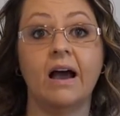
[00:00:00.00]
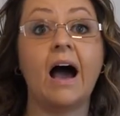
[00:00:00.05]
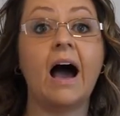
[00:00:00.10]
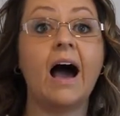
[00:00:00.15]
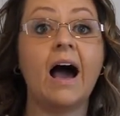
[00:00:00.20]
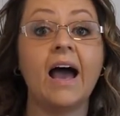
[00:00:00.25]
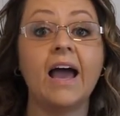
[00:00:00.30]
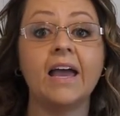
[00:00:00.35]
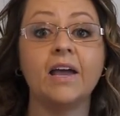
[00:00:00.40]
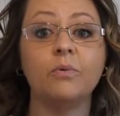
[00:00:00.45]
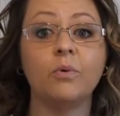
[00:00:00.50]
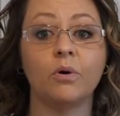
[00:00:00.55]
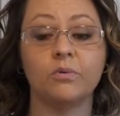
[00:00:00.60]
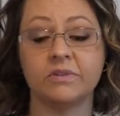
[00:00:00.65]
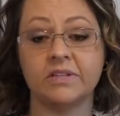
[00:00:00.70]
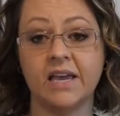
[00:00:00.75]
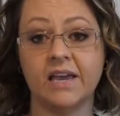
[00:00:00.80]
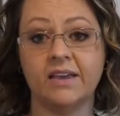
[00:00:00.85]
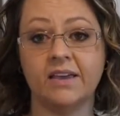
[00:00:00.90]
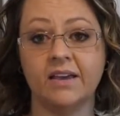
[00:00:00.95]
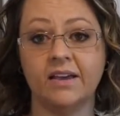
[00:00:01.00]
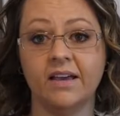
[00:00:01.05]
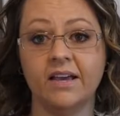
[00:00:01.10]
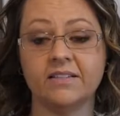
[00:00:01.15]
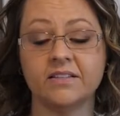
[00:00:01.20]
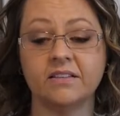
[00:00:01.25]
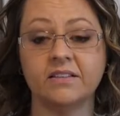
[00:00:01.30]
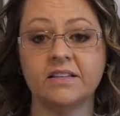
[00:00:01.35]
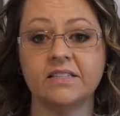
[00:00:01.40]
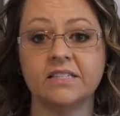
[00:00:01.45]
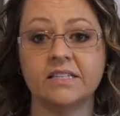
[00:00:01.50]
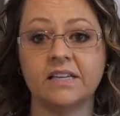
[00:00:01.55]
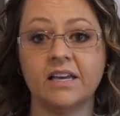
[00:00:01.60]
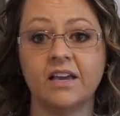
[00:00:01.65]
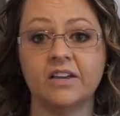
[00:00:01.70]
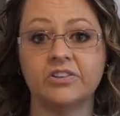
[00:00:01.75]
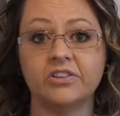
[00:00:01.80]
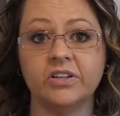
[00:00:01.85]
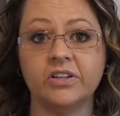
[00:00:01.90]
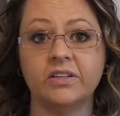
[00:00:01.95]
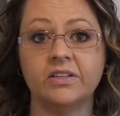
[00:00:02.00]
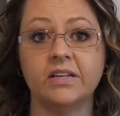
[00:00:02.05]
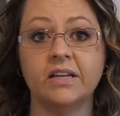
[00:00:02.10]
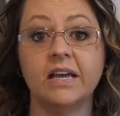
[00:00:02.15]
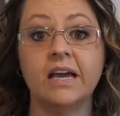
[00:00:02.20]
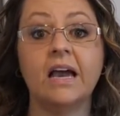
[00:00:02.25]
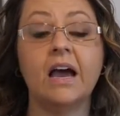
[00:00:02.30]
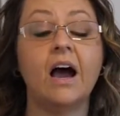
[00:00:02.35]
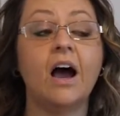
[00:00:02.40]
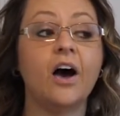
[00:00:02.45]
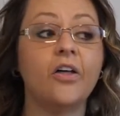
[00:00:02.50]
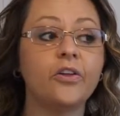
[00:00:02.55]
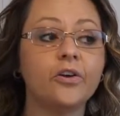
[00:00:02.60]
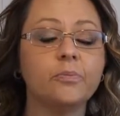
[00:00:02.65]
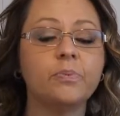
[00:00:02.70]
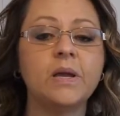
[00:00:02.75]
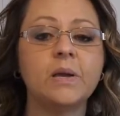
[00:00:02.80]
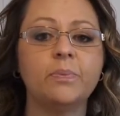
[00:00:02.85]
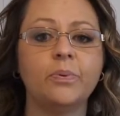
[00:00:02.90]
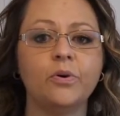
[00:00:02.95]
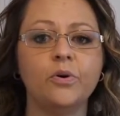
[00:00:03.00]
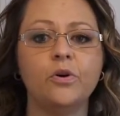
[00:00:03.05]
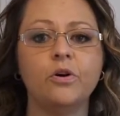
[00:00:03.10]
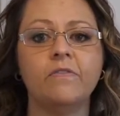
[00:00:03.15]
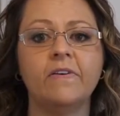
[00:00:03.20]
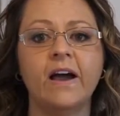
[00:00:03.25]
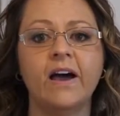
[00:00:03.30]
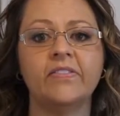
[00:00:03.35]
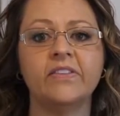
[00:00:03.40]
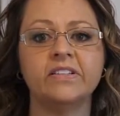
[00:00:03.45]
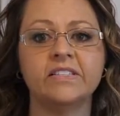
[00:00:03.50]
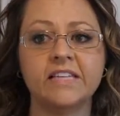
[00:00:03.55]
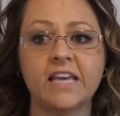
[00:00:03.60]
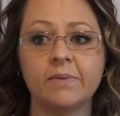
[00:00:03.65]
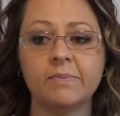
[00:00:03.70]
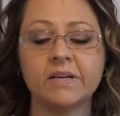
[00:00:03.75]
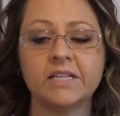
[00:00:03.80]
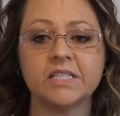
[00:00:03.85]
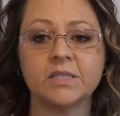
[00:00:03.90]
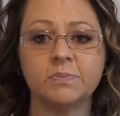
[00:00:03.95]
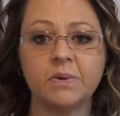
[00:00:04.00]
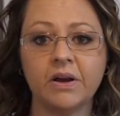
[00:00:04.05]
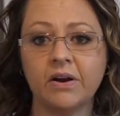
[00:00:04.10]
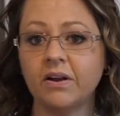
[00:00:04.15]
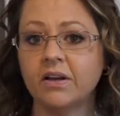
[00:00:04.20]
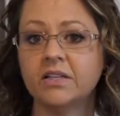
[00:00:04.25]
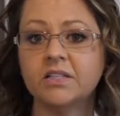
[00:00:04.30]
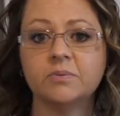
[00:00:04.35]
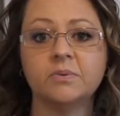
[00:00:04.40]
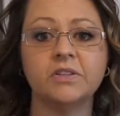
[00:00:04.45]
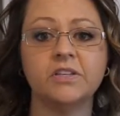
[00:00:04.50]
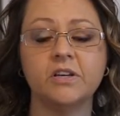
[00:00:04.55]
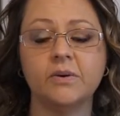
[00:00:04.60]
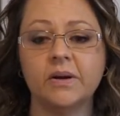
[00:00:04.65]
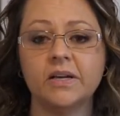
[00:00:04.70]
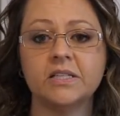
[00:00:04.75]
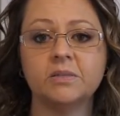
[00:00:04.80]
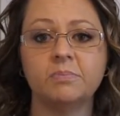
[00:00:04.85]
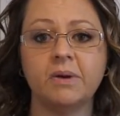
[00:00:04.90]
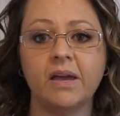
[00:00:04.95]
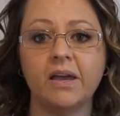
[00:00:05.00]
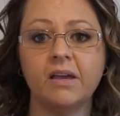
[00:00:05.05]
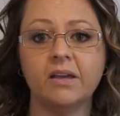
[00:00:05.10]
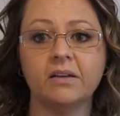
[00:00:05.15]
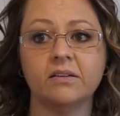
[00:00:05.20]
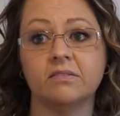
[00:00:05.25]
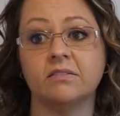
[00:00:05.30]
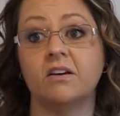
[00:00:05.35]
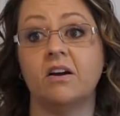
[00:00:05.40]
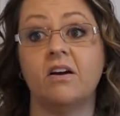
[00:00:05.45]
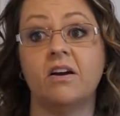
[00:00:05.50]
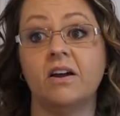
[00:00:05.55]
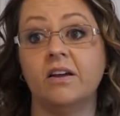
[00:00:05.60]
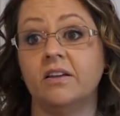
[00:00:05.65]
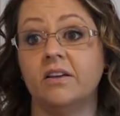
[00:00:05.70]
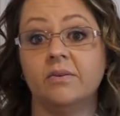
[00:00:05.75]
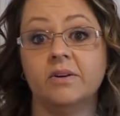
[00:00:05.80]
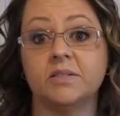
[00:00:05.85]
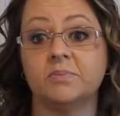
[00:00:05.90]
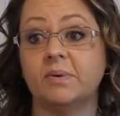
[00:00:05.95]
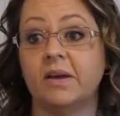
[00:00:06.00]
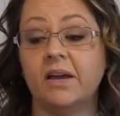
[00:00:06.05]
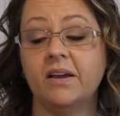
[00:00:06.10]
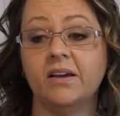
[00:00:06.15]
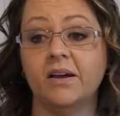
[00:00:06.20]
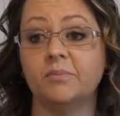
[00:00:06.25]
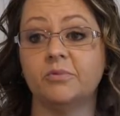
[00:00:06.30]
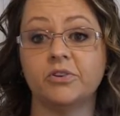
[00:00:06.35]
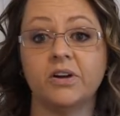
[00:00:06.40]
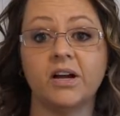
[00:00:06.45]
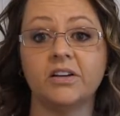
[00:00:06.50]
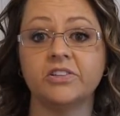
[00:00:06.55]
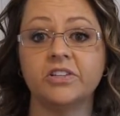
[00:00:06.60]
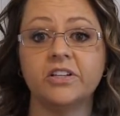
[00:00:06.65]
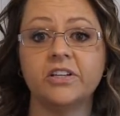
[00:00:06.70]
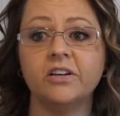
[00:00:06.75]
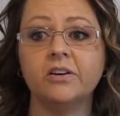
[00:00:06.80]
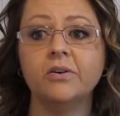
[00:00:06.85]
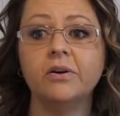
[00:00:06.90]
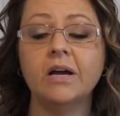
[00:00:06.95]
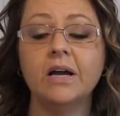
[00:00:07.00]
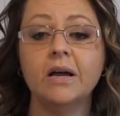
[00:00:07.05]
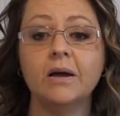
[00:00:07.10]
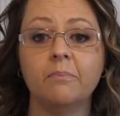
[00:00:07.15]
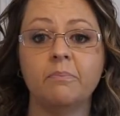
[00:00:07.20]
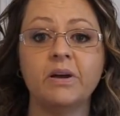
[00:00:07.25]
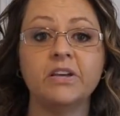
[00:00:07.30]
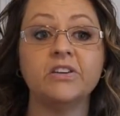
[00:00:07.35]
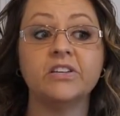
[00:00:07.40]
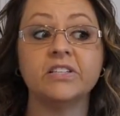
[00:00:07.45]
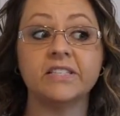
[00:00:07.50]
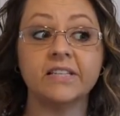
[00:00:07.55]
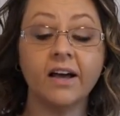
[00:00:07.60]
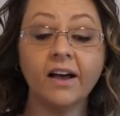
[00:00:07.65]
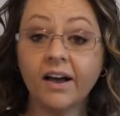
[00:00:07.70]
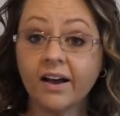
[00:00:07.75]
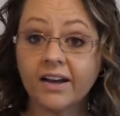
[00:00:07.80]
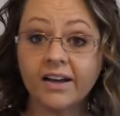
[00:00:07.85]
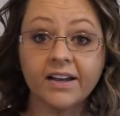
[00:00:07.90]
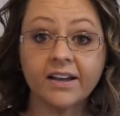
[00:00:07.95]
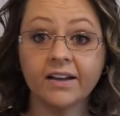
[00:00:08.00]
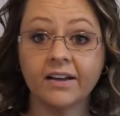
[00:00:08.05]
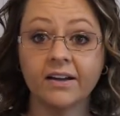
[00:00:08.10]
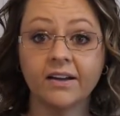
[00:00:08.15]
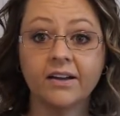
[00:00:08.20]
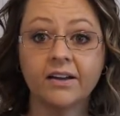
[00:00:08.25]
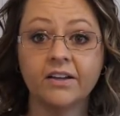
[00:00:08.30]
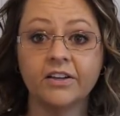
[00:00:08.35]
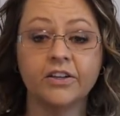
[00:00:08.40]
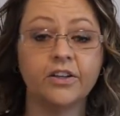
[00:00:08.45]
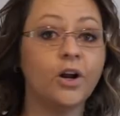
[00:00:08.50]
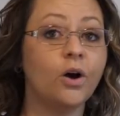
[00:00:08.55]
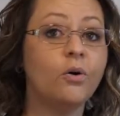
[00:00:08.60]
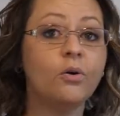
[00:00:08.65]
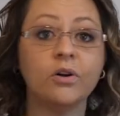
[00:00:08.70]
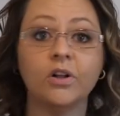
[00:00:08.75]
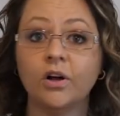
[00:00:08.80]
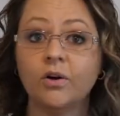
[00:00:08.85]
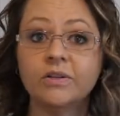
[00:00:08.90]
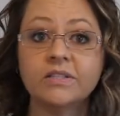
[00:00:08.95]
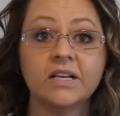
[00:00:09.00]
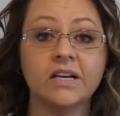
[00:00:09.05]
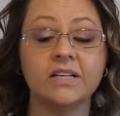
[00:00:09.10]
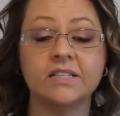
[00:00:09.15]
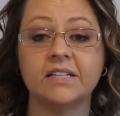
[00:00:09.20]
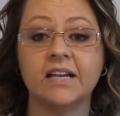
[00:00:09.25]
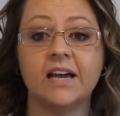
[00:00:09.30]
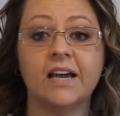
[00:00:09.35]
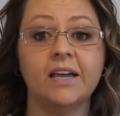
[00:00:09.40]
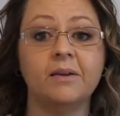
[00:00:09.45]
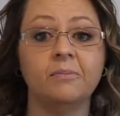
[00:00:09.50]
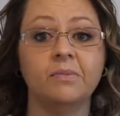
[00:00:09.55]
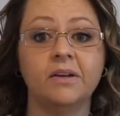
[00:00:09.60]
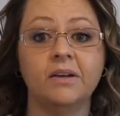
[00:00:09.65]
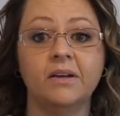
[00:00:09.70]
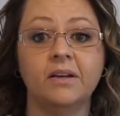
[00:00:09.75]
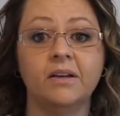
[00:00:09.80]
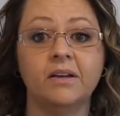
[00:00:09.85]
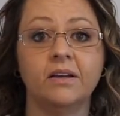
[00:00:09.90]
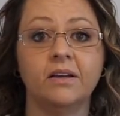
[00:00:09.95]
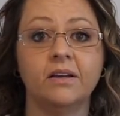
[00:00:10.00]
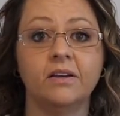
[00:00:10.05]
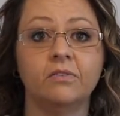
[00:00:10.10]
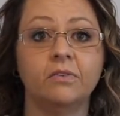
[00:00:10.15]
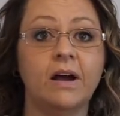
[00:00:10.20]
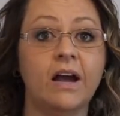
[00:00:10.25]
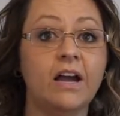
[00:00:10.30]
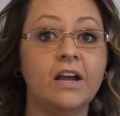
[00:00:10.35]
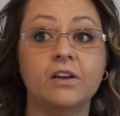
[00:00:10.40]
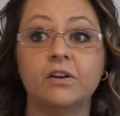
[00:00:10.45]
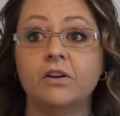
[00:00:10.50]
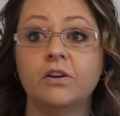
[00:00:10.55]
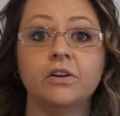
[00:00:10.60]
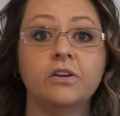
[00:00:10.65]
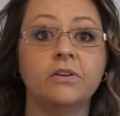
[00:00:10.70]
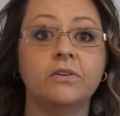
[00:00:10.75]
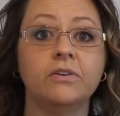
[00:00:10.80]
I won't take it as a listing agent. Other people who have had the same experience with US Bank, sorry, US Bank, I'm trashing you, but you suck. You don't close on time, right?